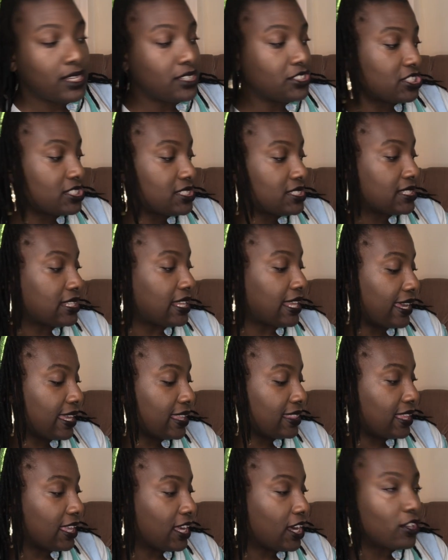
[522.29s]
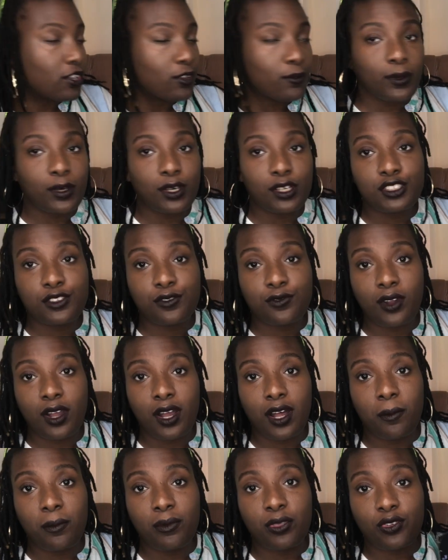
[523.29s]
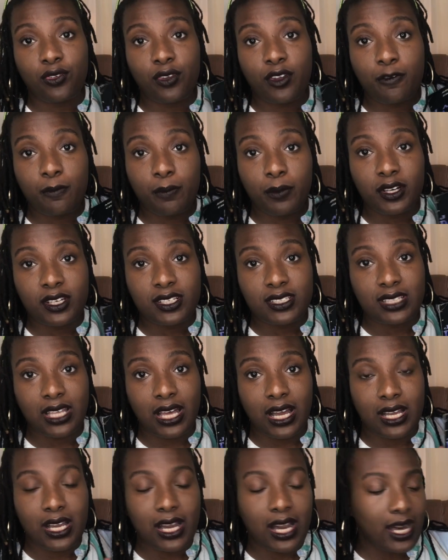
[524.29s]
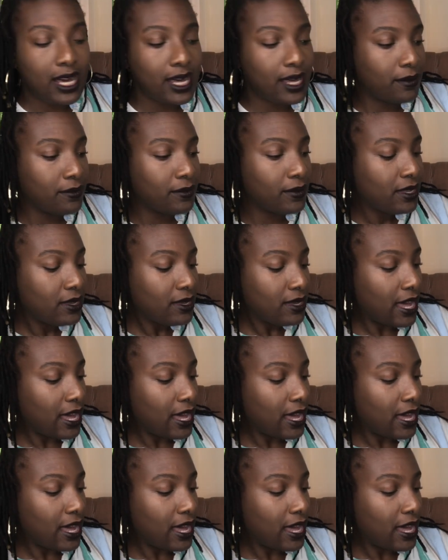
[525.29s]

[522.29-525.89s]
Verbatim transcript: just like the other books, from thrift books dot com.